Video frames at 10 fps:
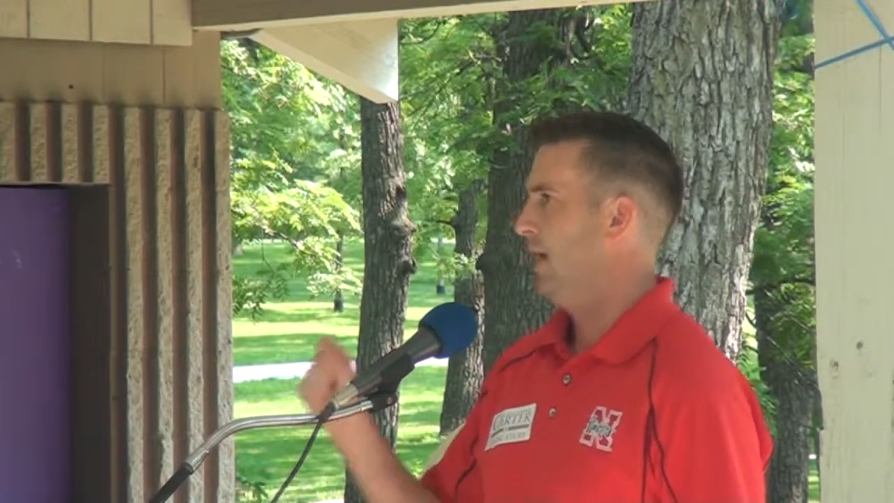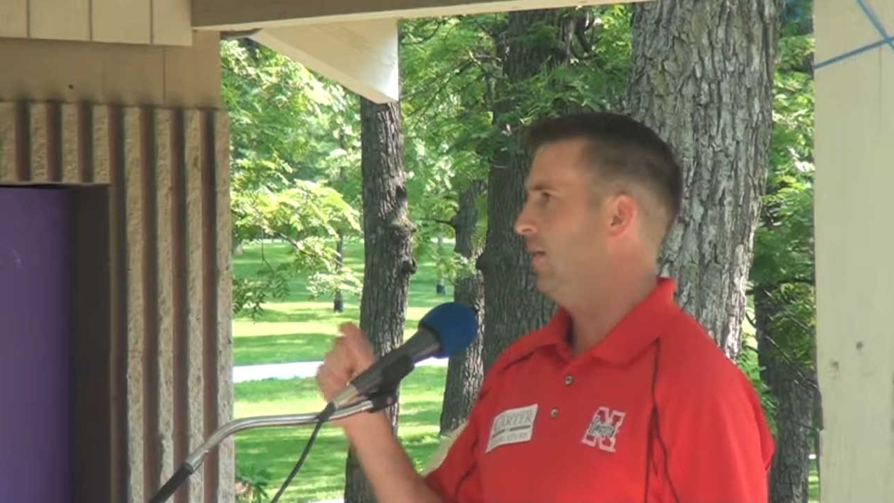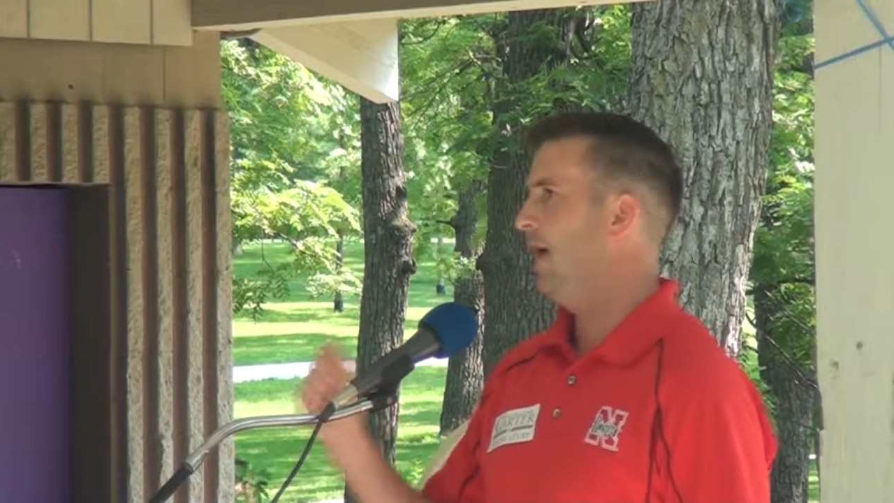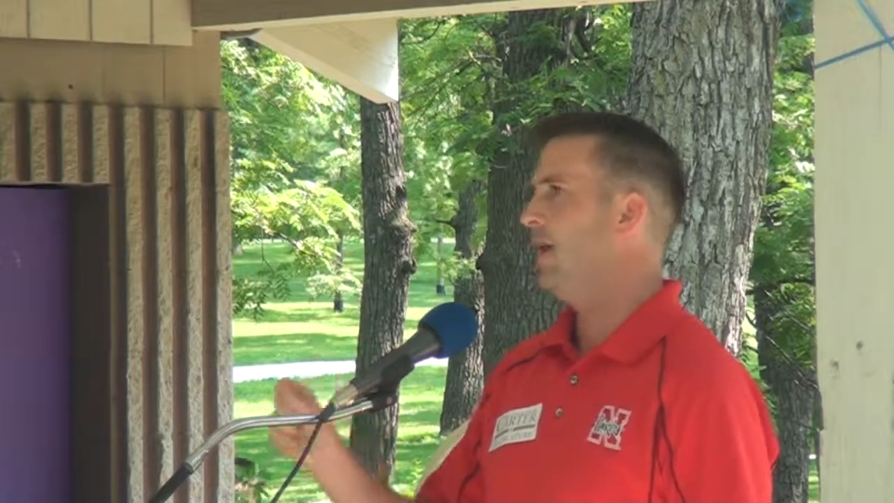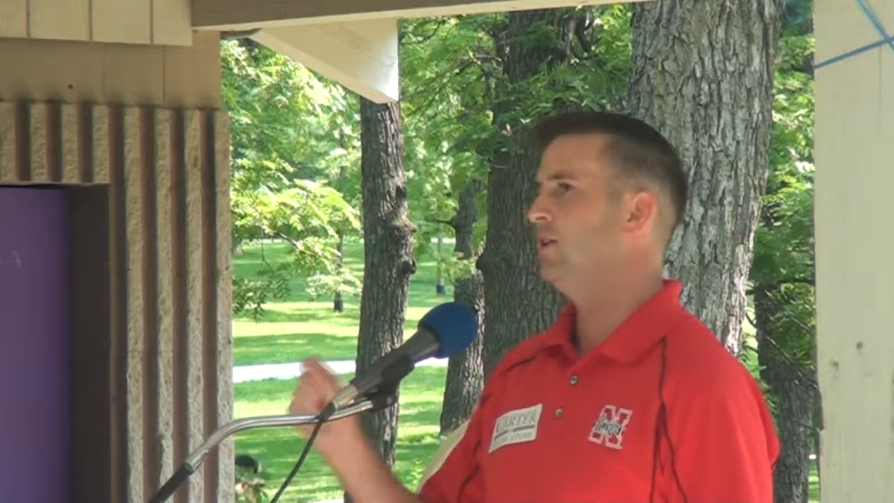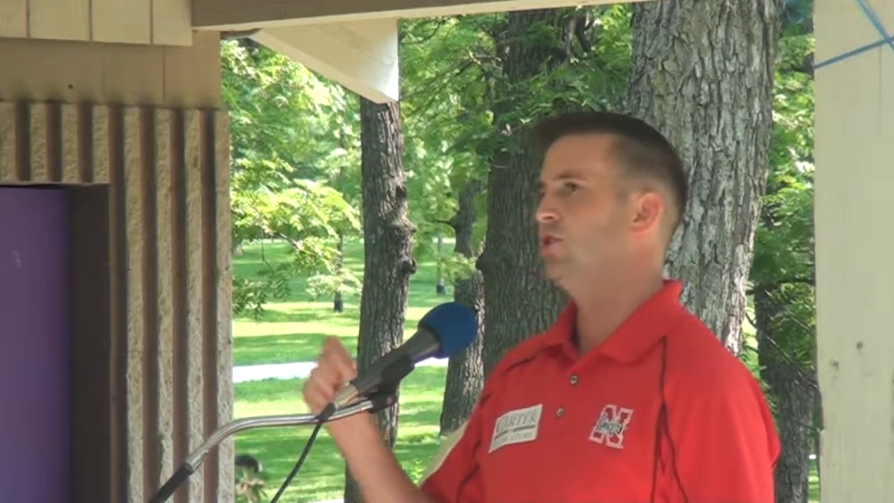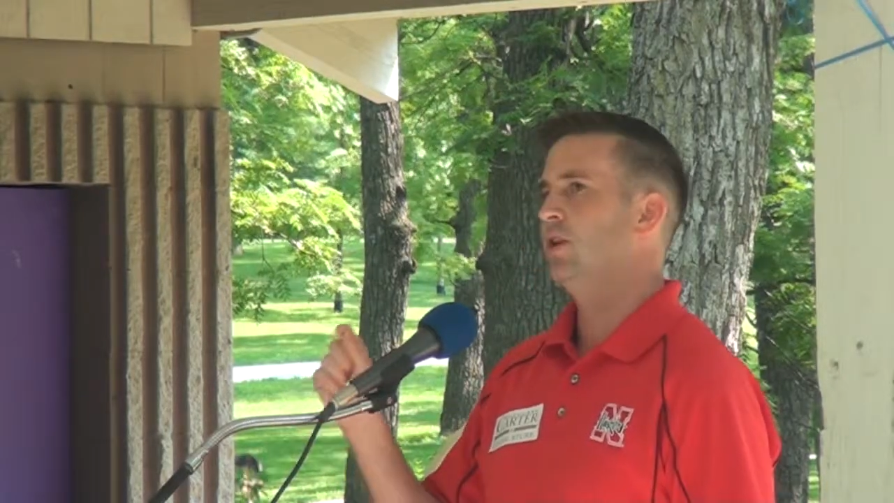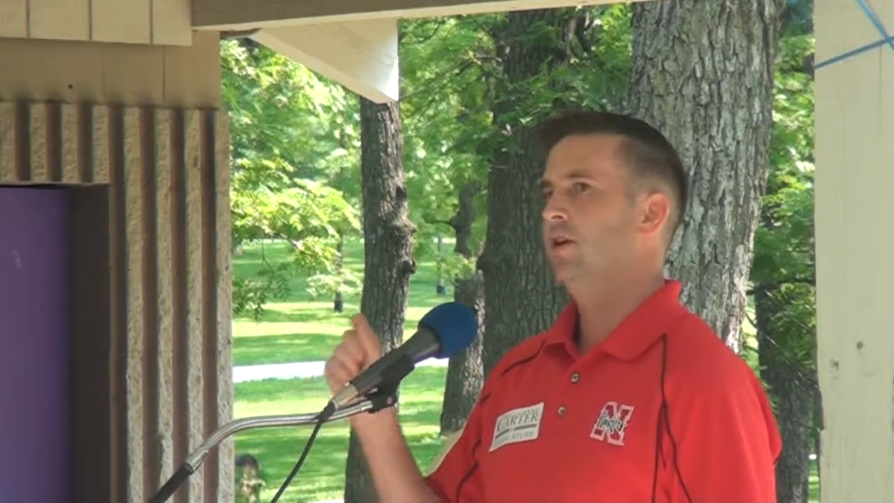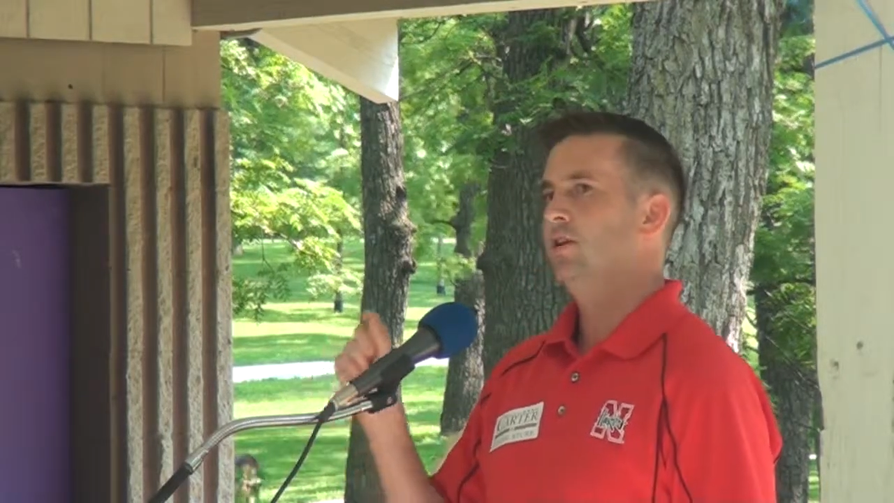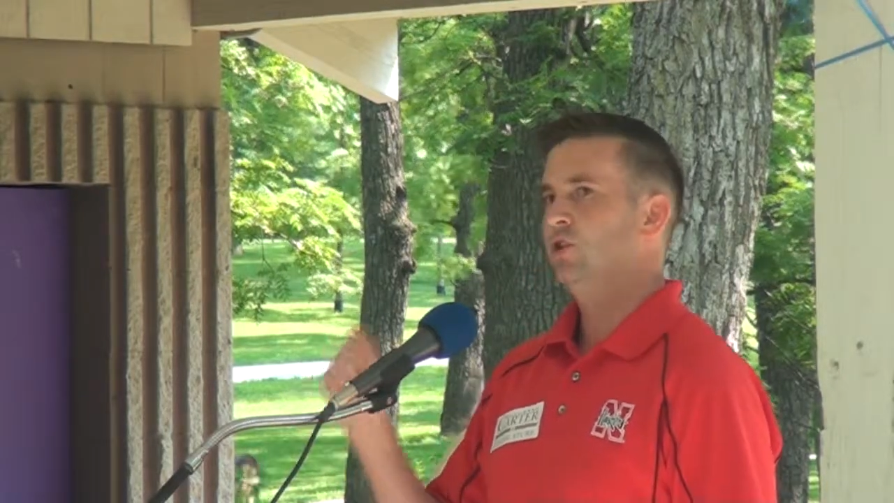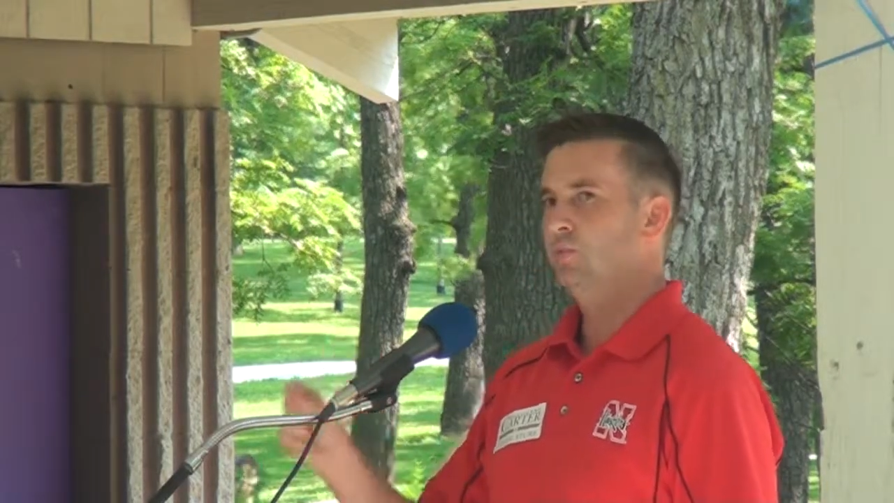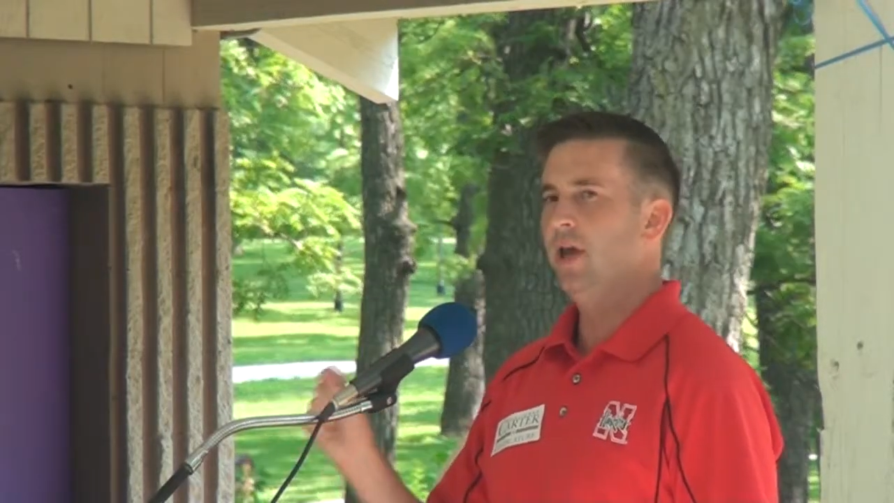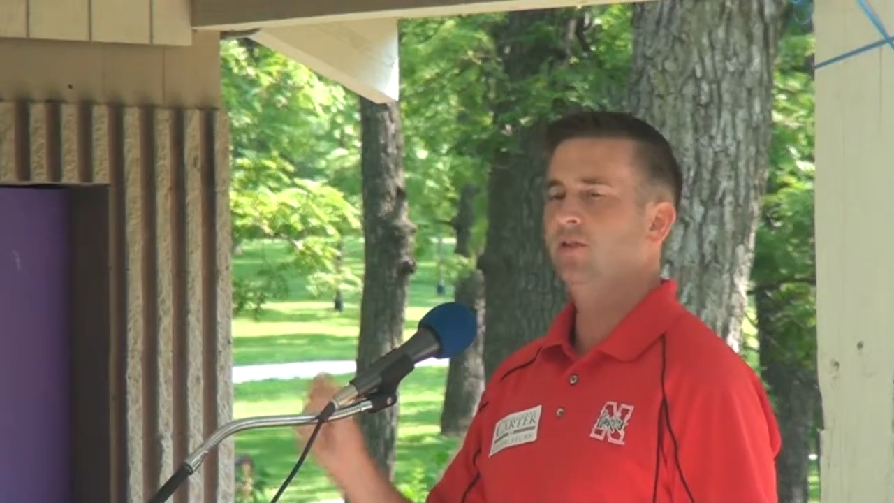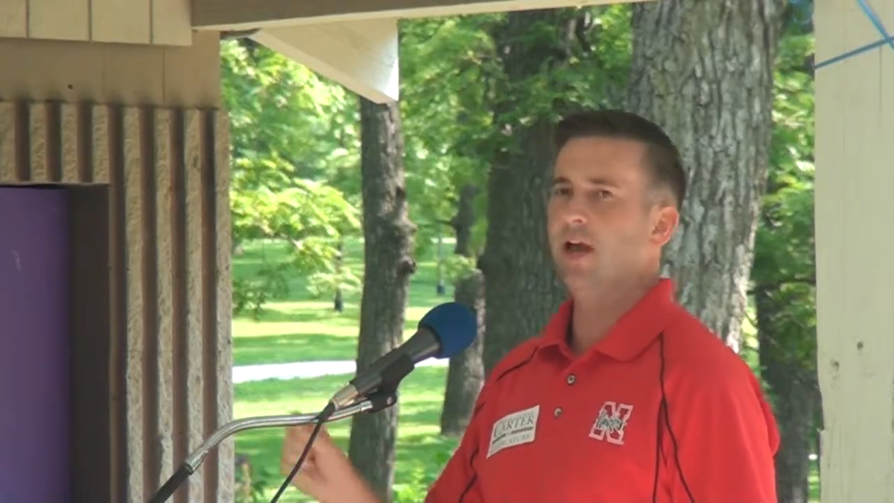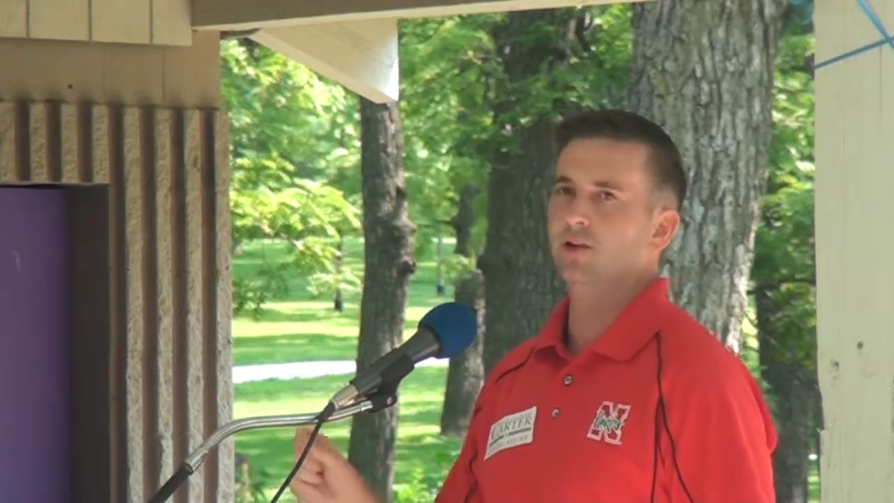And let us
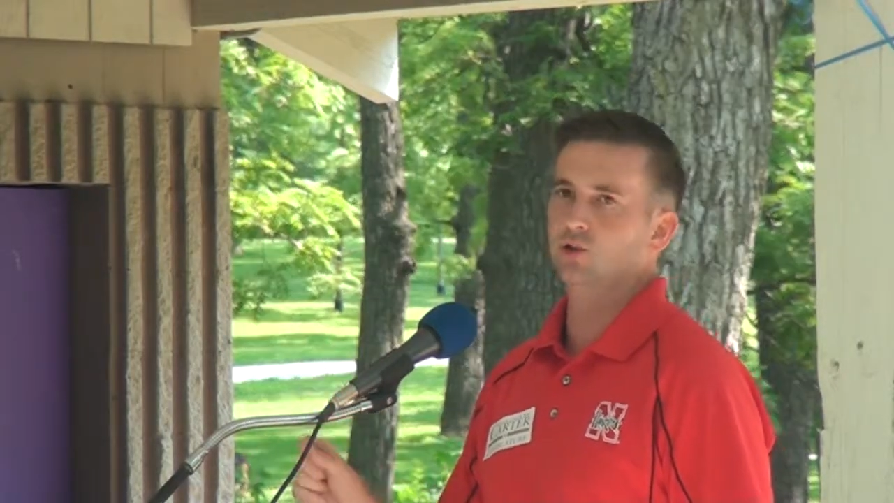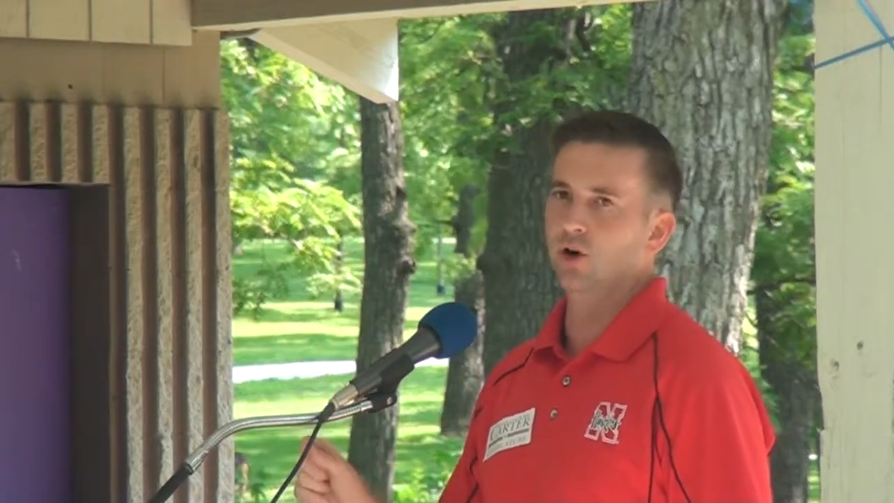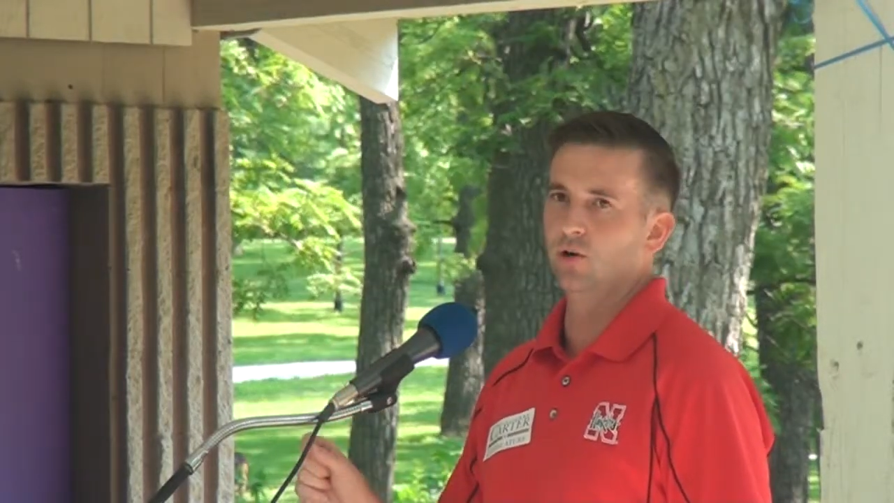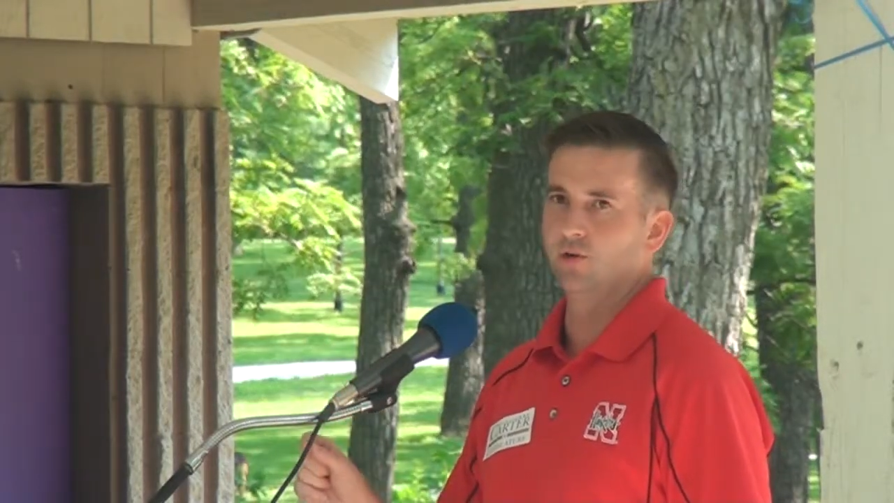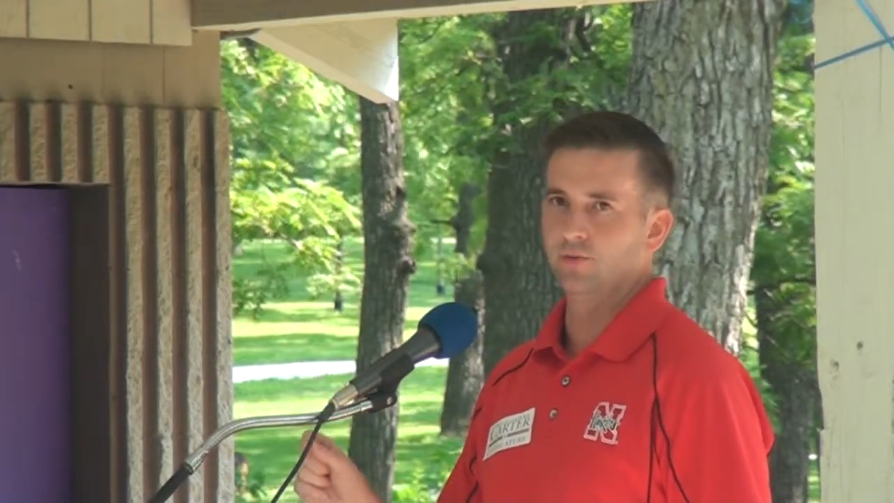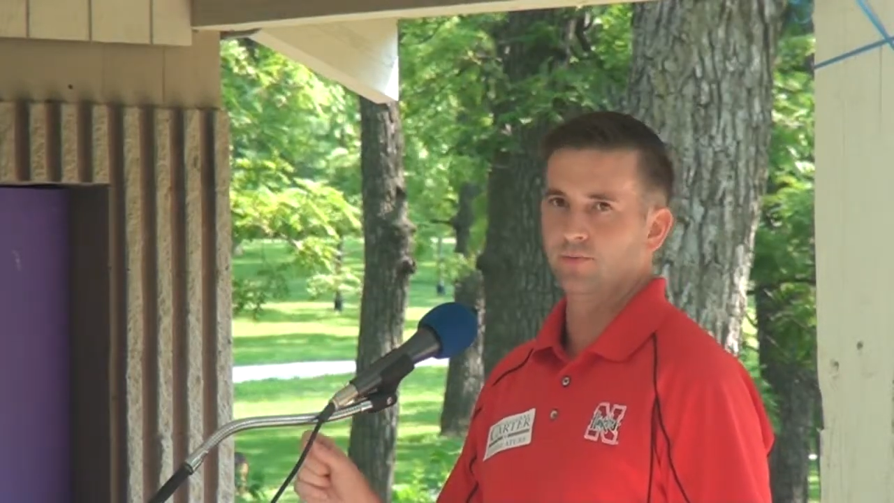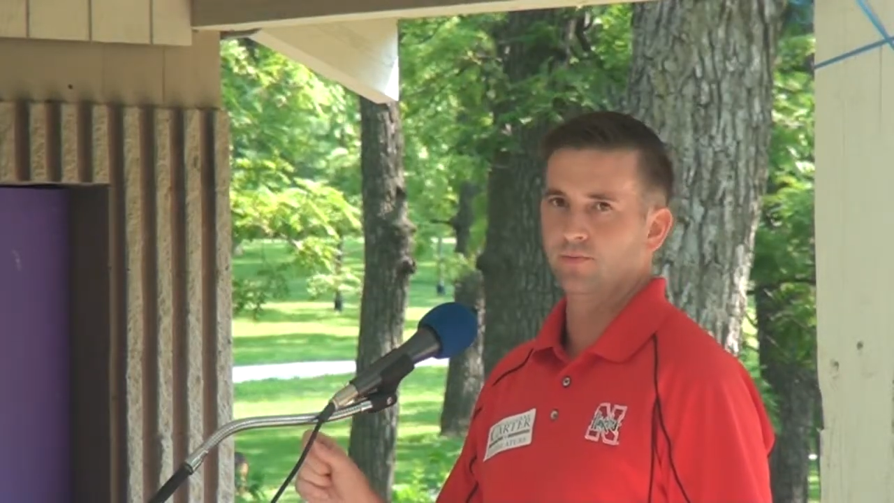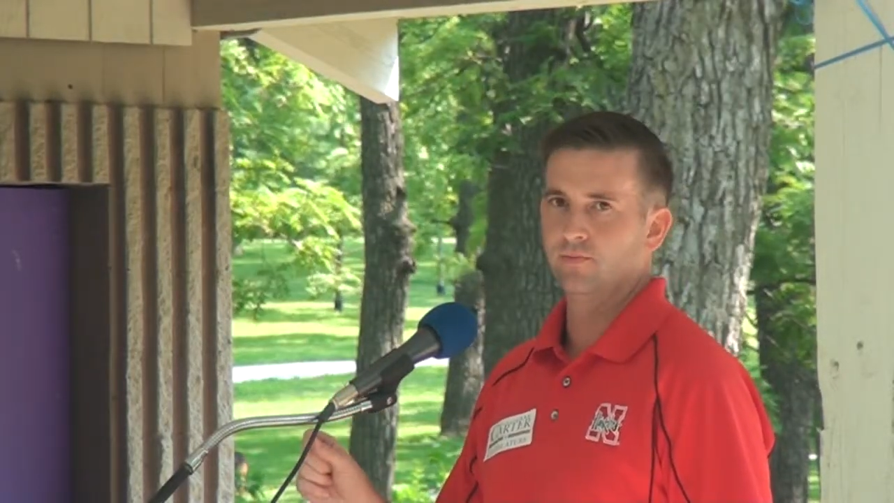speak that truth.